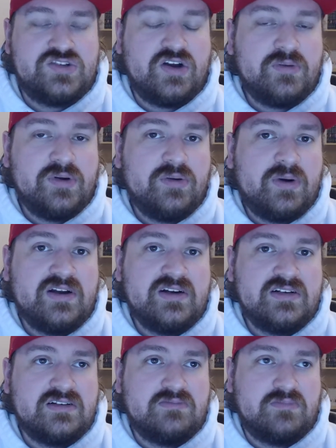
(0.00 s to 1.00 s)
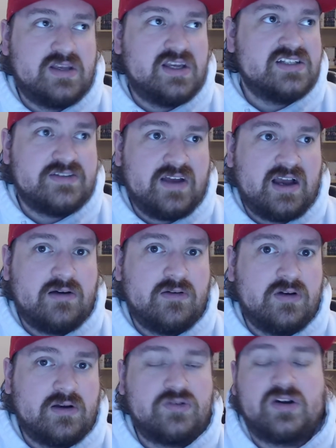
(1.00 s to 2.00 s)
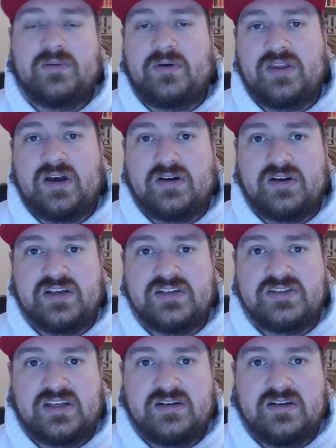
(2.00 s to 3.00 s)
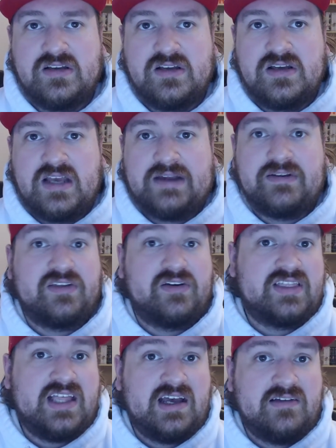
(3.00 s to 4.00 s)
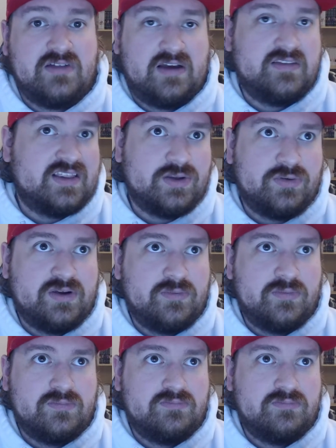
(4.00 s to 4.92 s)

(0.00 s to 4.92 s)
So I really wanted to, because of how incredible the art is and everything like that, I think the only